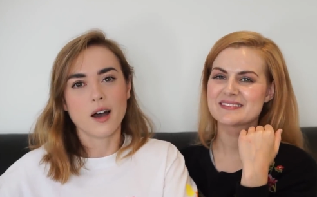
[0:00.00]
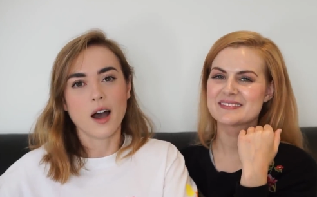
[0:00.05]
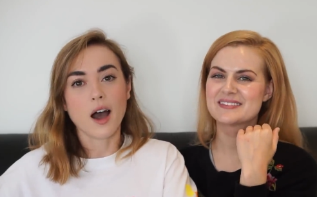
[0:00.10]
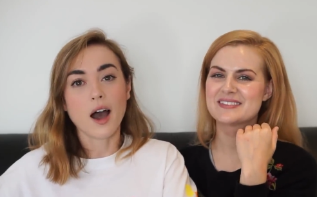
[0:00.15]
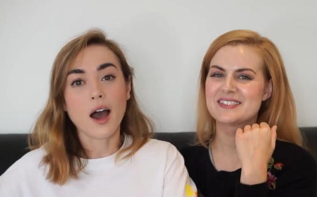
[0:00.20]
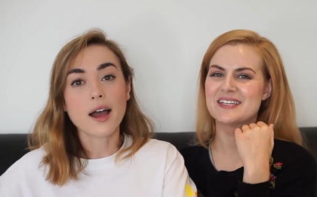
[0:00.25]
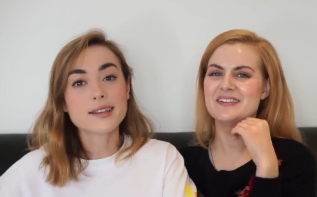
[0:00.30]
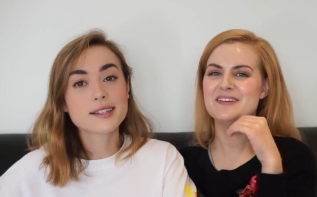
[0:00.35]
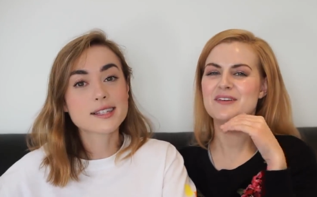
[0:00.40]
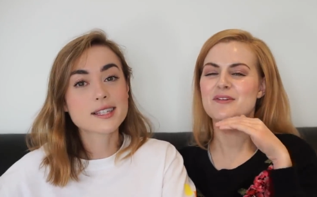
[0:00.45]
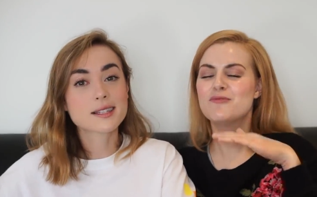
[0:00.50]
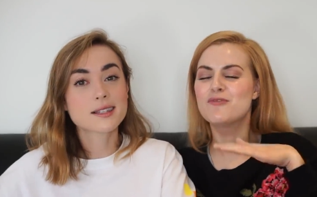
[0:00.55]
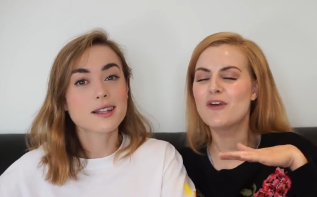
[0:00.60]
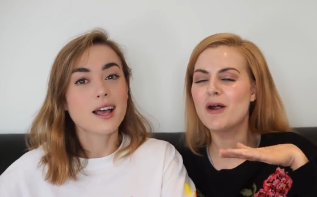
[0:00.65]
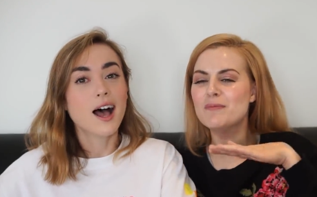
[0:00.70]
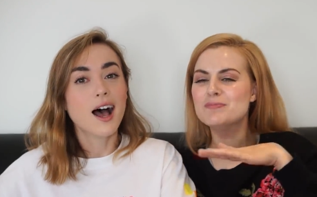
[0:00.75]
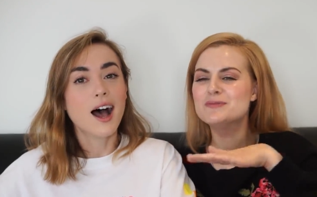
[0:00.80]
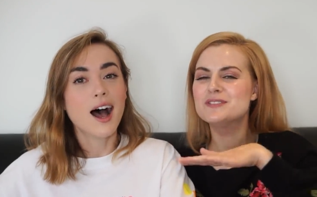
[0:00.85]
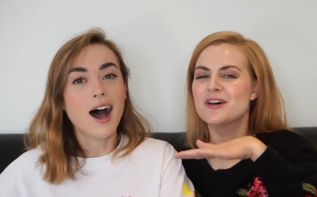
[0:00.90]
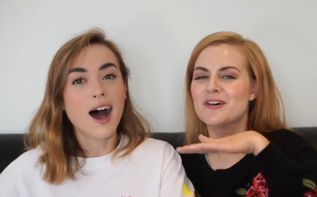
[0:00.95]
Speaker 1: So I you
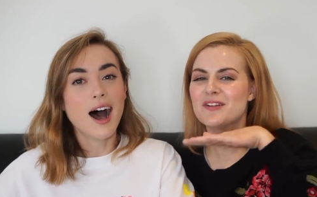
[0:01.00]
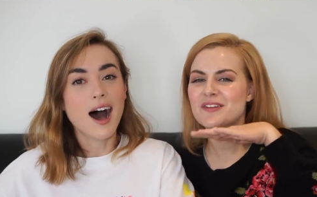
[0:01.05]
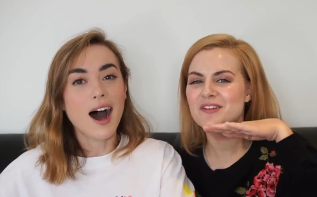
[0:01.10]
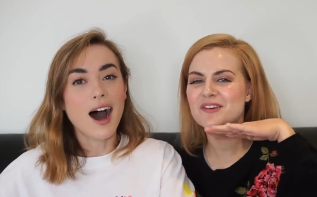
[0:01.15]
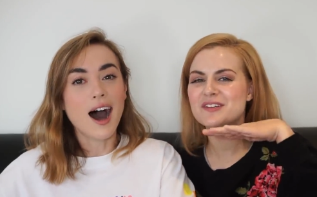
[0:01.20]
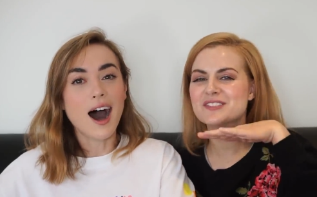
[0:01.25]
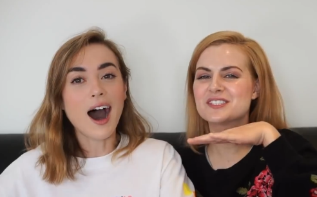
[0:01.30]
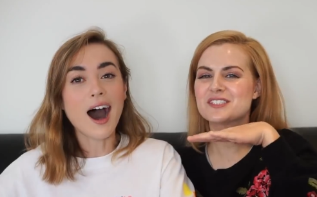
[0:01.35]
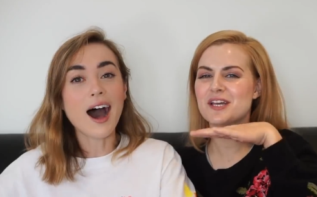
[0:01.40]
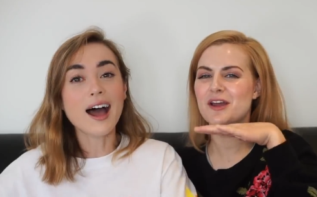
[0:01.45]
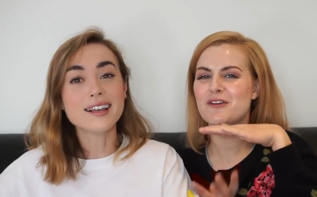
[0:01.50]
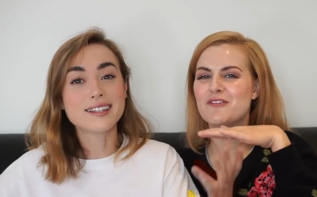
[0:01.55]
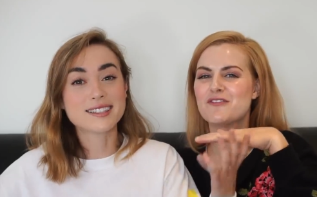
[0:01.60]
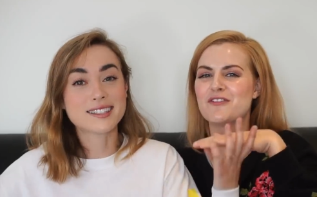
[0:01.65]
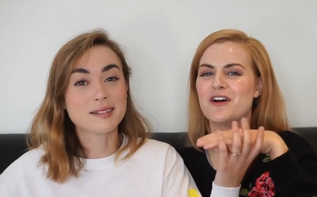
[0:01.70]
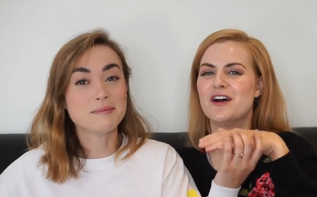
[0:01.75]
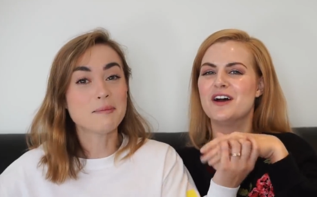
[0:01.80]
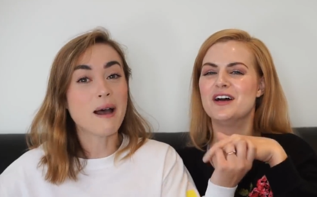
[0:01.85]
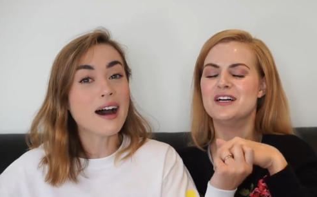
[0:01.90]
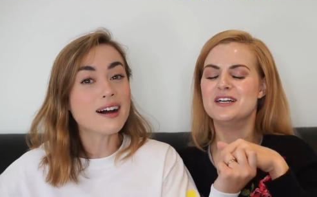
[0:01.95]
rubbed it on your sofa. I
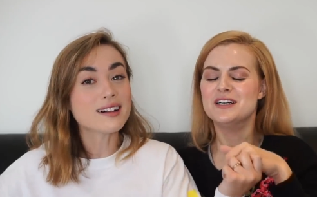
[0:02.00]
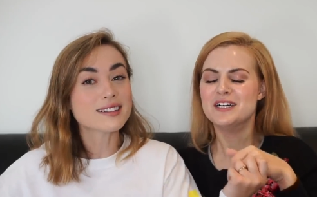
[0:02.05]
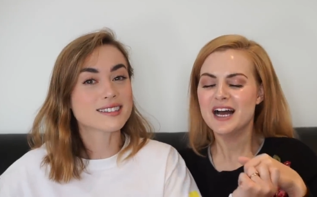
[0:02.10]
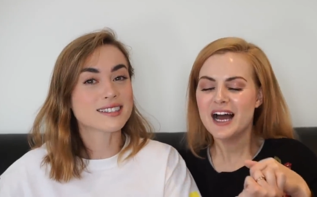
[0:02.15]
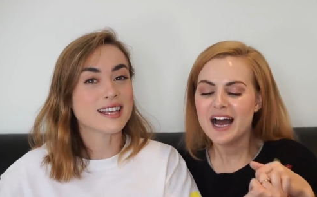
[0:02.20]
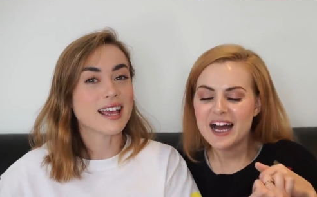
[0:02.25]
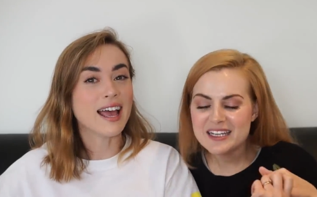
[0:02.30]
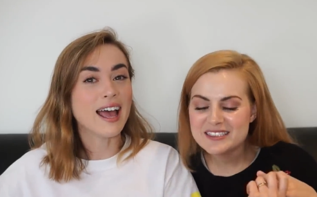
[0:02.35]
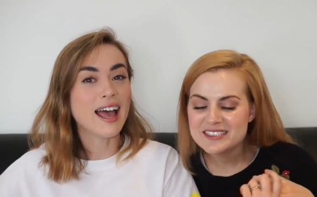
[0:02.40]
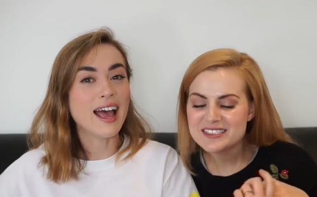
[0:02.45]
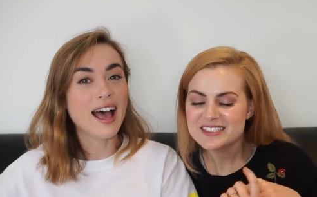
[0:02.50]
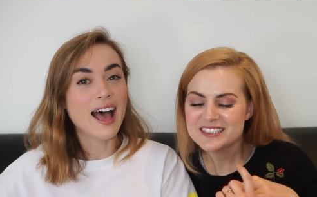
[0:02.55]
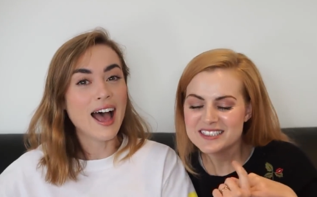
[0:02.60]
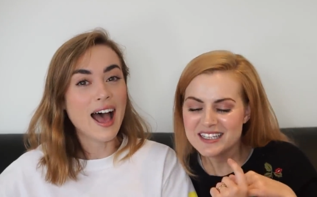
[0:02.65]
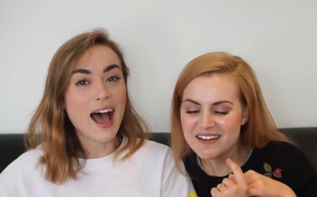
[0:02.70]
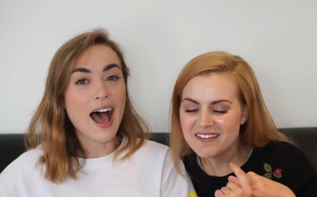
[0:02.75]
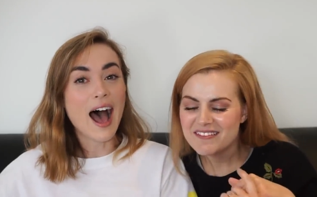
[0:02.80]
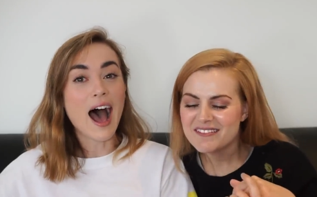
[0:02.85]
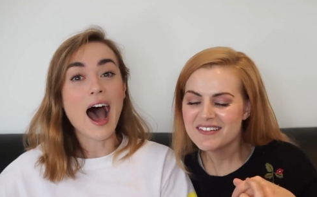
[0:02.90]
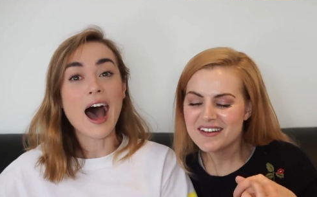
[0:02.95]
smelt
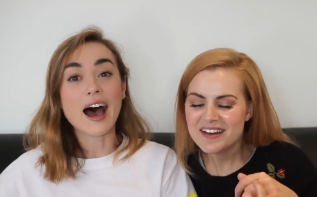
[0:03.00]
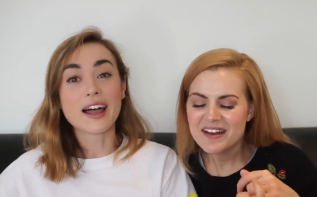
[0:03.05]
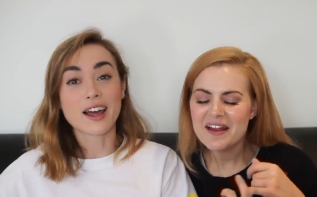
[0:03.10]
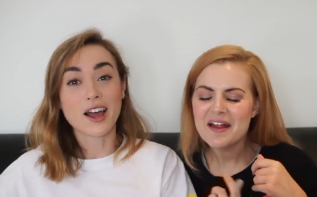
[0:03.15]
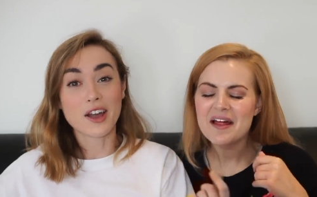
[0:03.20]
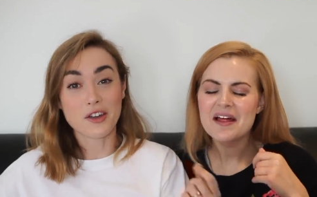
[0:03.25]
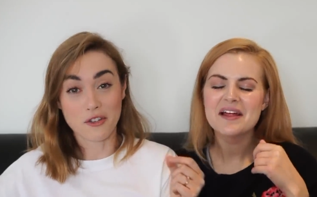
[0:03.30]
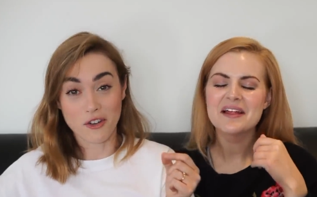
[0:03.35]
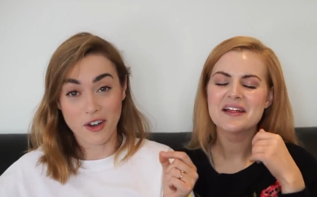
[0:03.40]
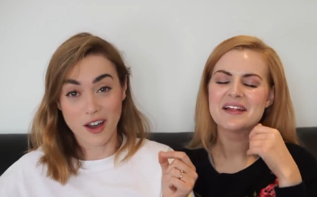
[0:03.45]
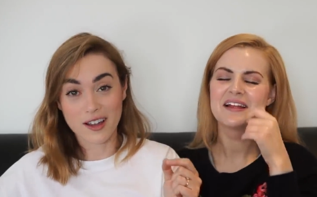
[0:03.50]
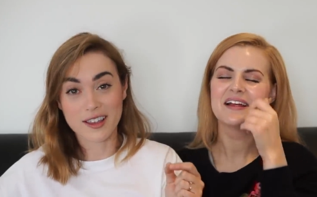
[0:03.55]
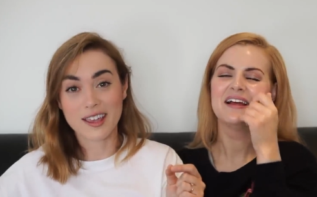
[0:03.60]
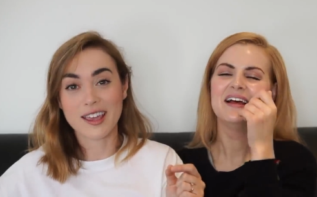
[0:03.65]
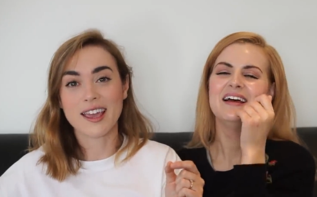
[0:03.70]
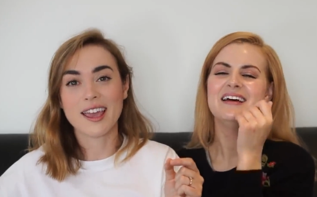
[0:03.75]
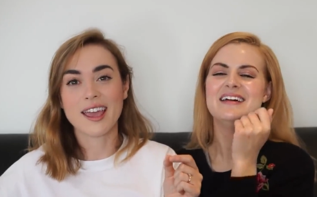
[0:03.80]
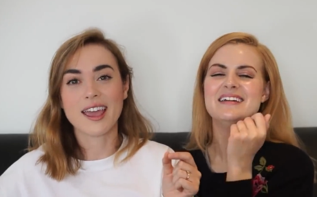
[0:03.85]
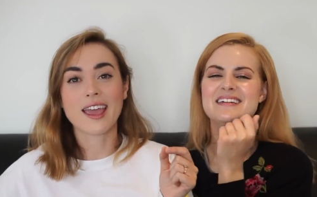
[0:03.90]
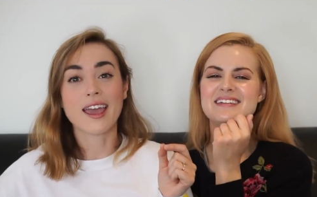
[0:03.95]
it
Speaker 2: and I
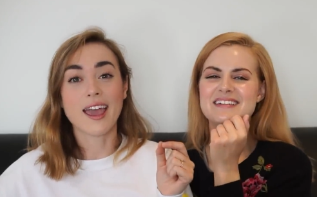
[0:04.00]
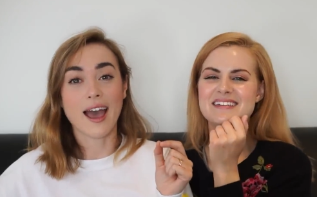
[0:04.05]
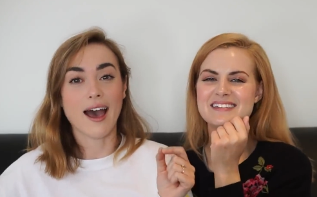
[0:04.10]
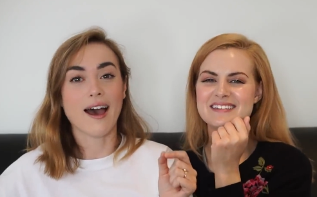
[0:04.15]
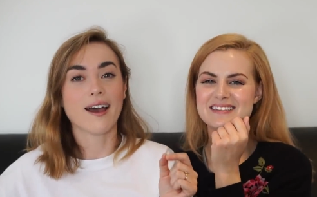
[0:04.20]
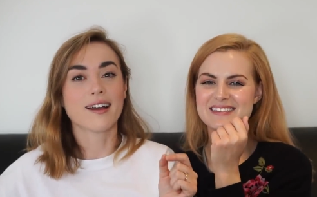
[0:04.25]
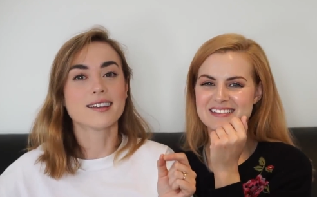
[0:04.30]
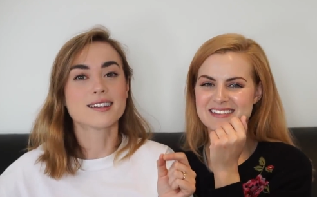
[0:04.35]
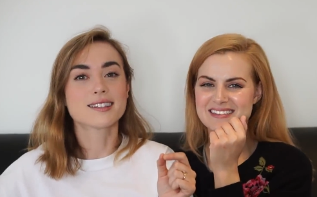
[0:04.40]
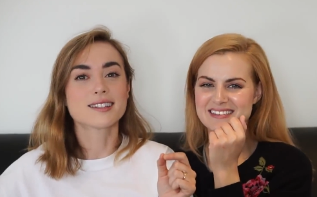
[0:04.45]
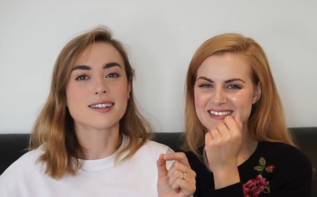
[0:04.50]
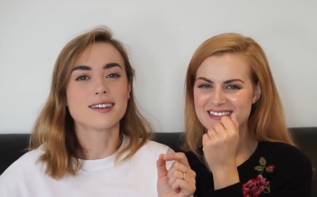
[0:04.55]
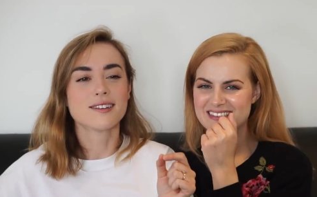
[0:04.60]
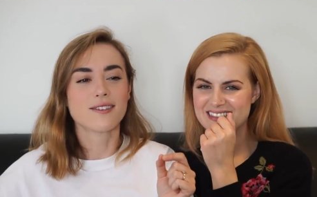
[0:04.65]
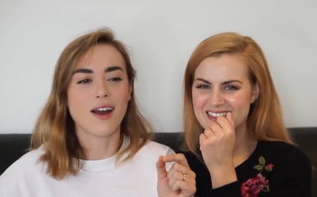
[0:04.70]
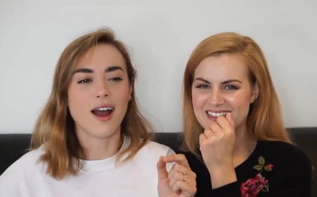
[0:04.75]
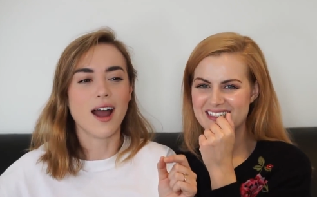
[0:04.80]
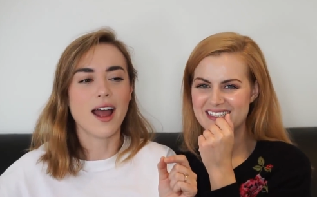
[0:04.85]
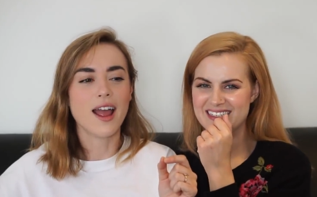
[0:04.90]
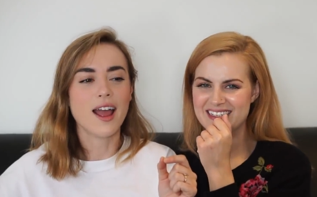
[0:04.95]
fucking gagged,
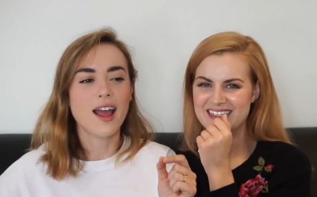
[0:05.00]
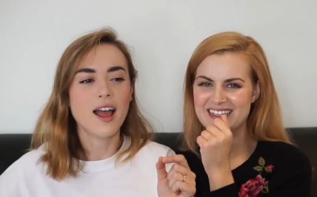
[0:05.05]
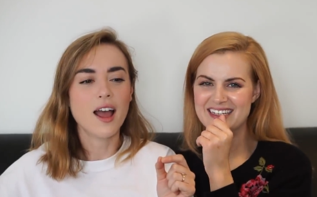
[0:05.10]
right?